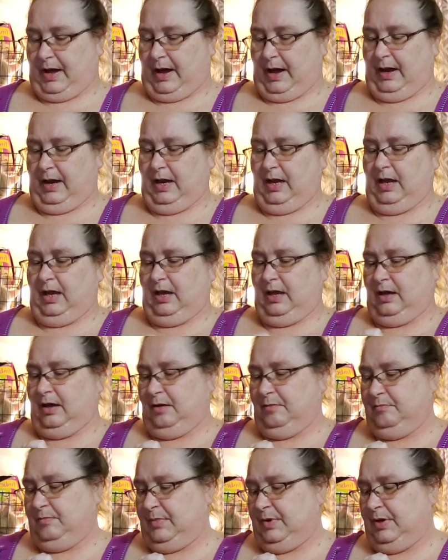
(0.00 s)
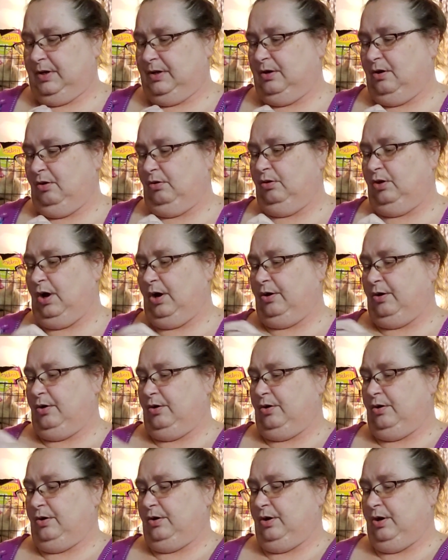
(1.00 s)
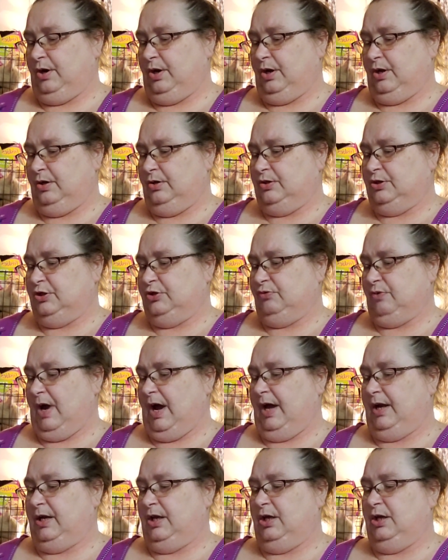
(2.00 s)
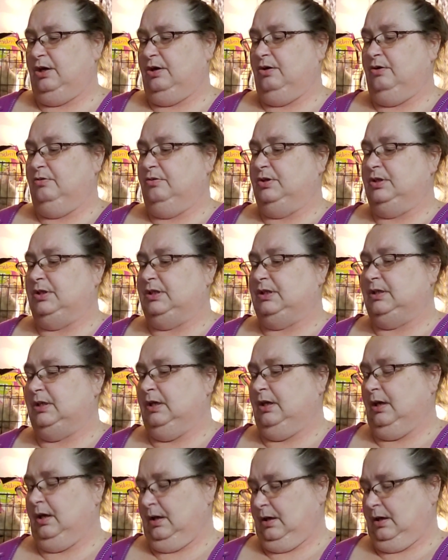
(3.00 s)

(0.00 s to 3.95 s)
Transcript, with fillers: I am no longer going to try to use,